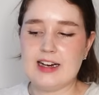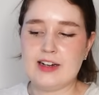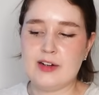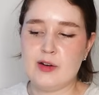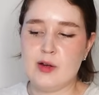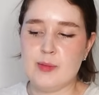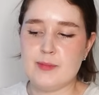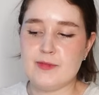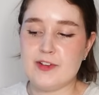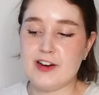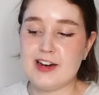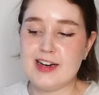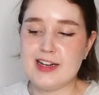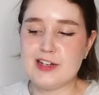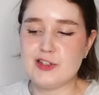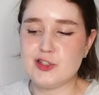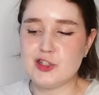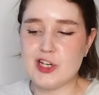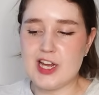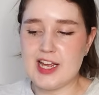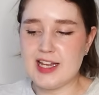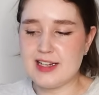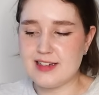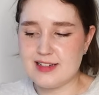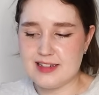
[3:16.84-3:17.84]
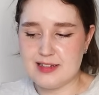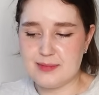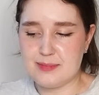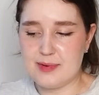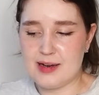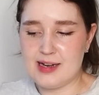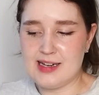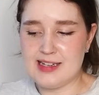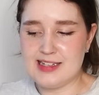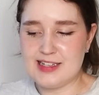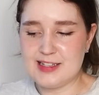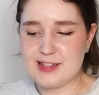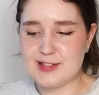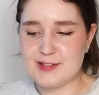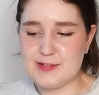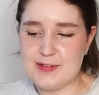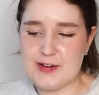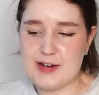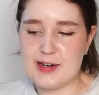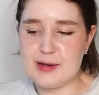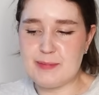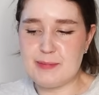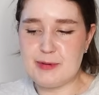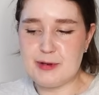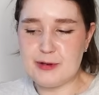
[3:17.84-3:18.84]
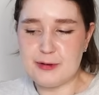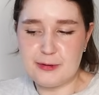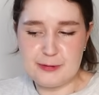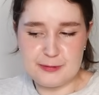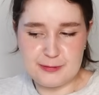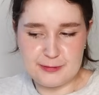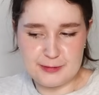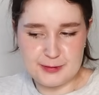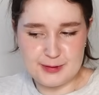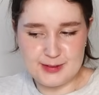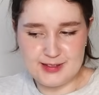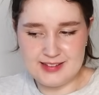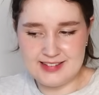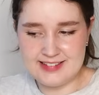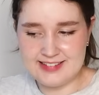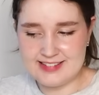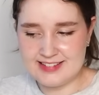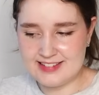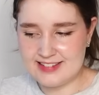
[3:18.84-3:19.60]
I don't know, I'm very enchanted by it. It's very beautiful.